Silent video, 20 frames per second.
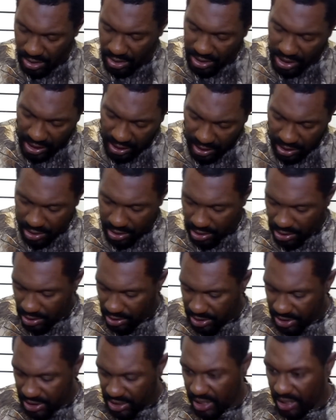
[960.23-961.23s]
you take your
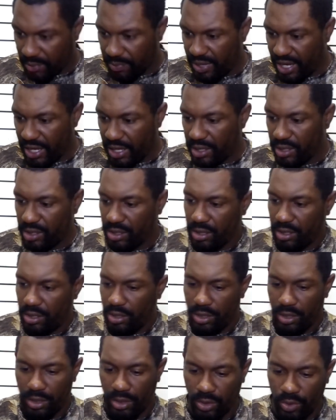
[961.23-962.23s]
stick bait
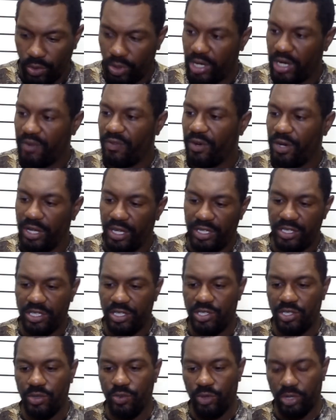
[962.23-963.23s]
or whatever it is
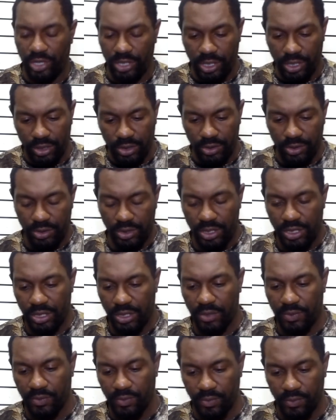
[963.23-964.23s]
that you want to use.